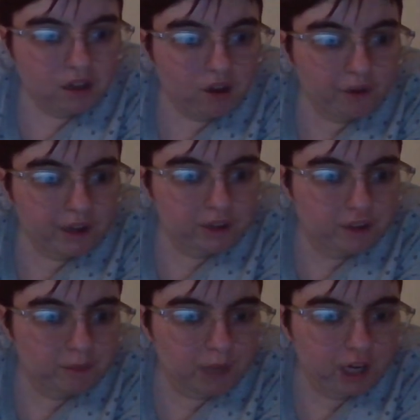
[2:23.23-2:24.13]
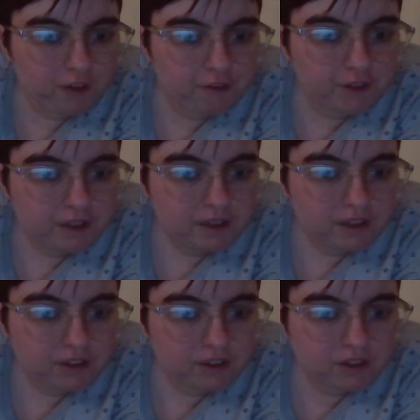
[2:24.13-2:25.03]
Oh, a Smurf?
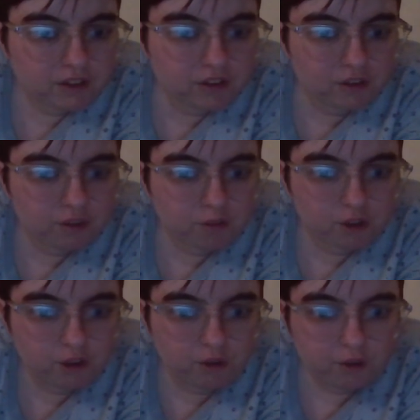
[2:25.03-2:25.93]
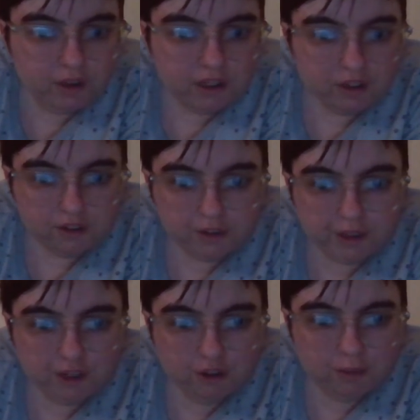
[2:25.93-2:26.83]
Two,
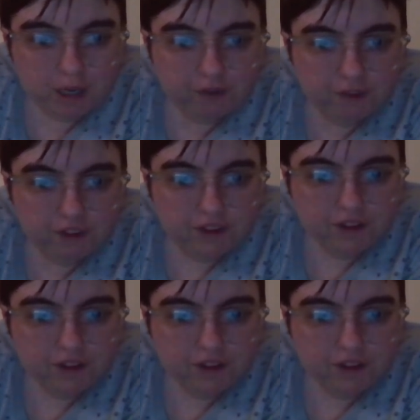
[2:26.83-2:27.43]
three Smurfs.